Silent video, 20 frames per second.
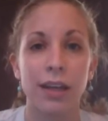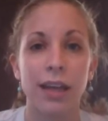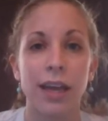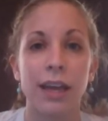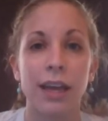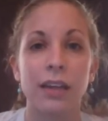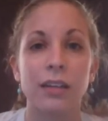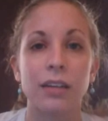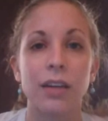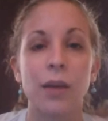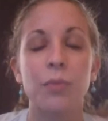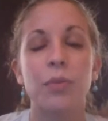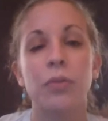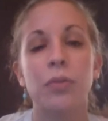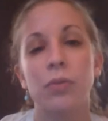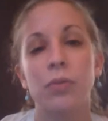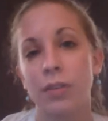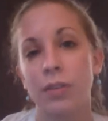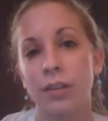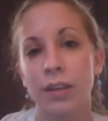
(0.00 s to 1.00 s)
and come
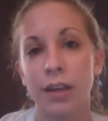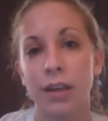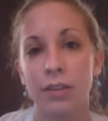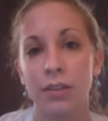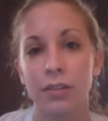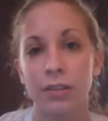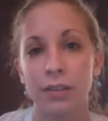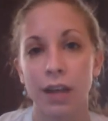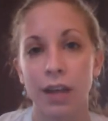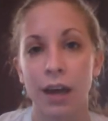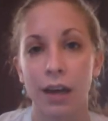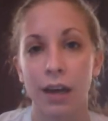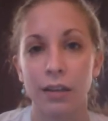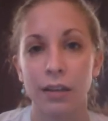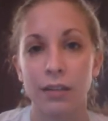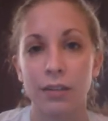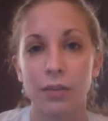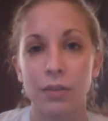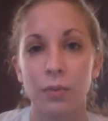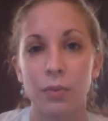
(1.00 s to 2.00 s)
through to the other
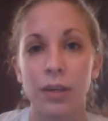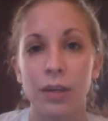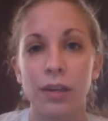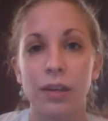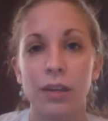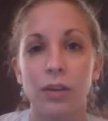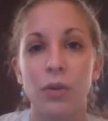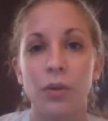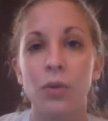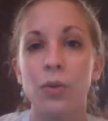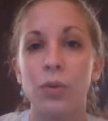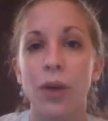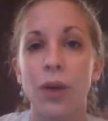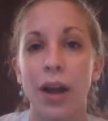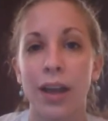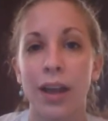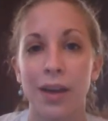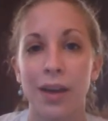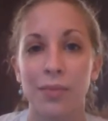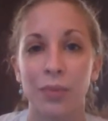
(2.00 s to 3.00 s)
side to be who
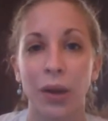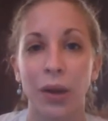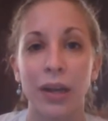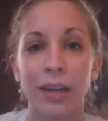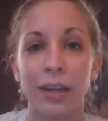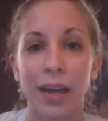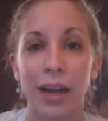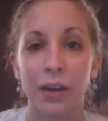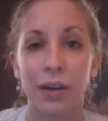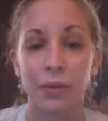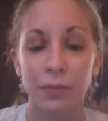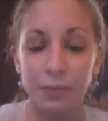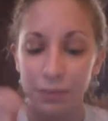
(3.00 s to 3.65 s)
I am right now.